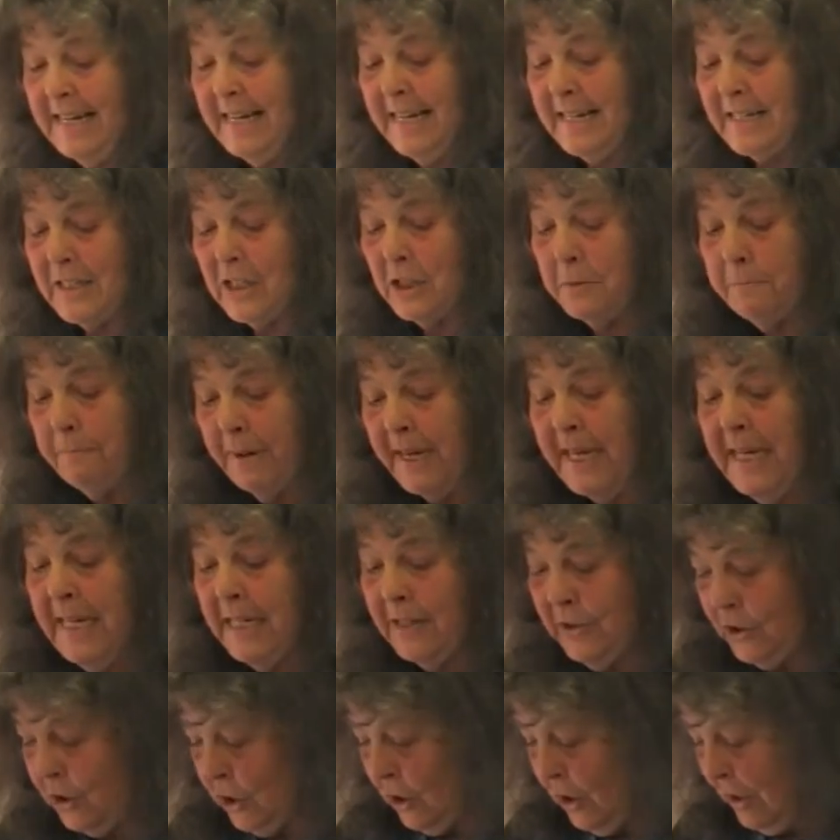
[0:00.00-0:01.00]
his
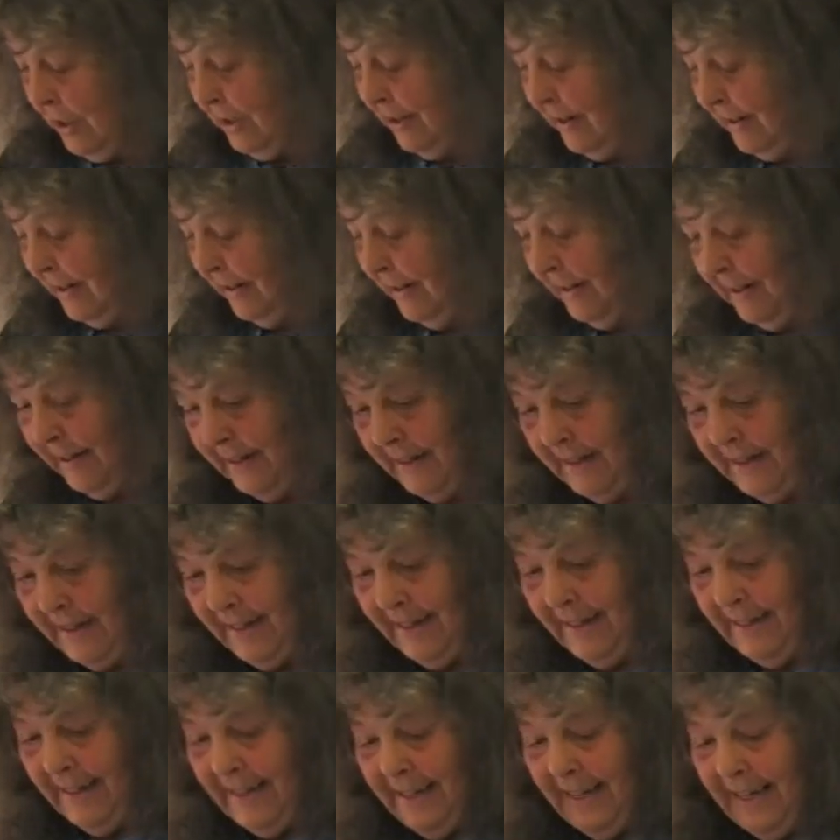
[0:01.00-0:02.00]
speech.
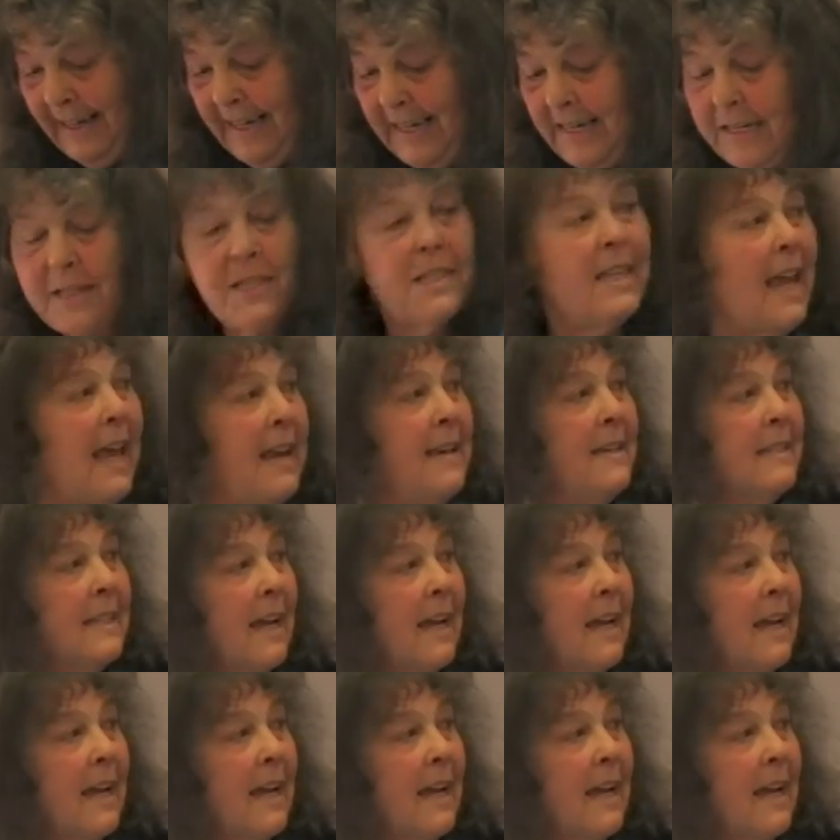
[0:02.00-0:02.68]
He sent